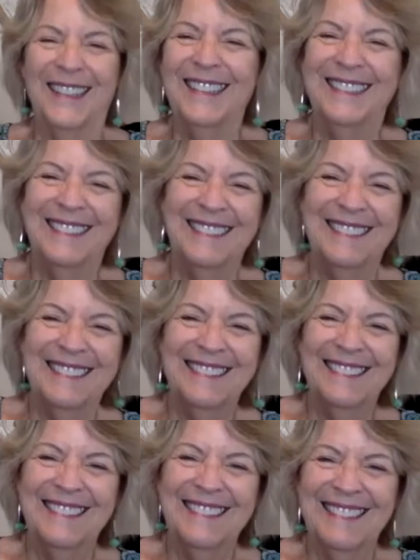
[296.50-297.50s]

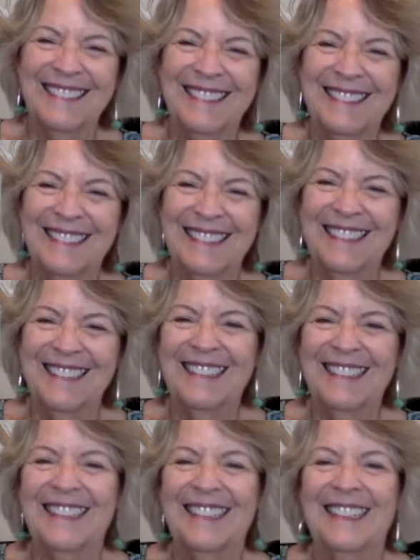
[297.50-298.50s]

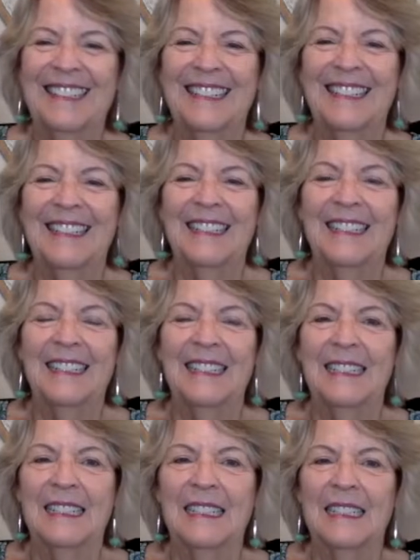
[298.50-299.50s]

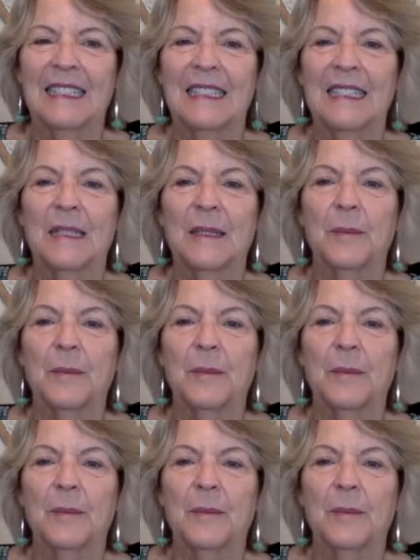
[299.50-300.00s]
The person shown says nothing.